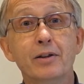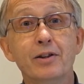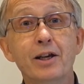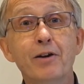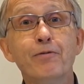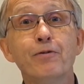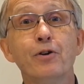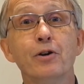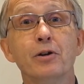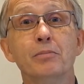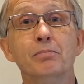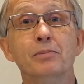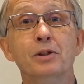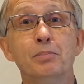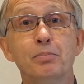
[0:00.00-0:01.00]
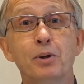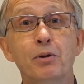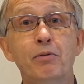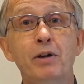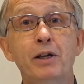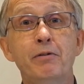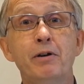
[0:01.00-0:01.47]
Therefore, the
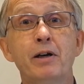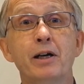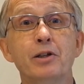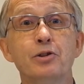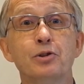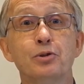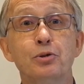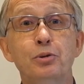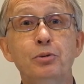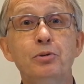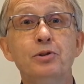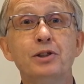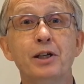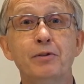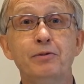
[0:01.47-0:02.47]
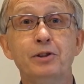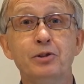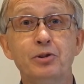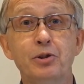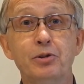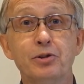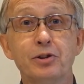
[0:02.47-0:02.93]
power lever has two safety
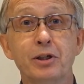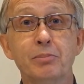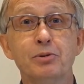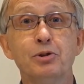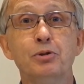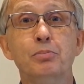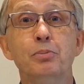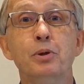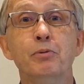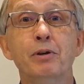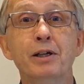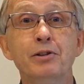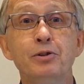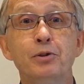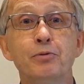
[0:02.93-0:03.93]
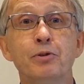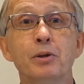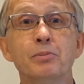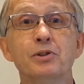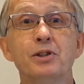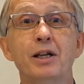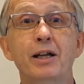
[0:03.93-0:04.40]
systems to prevent you
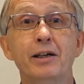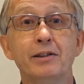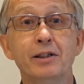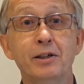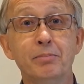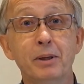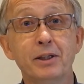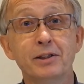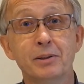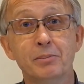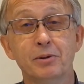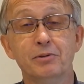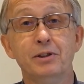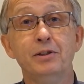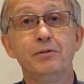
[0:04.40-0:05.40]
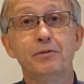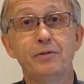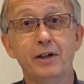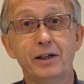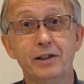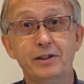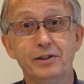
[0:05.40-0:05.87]
from selecting beta mode in
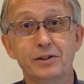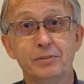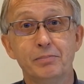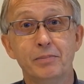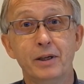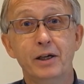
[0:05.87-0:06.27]
flight.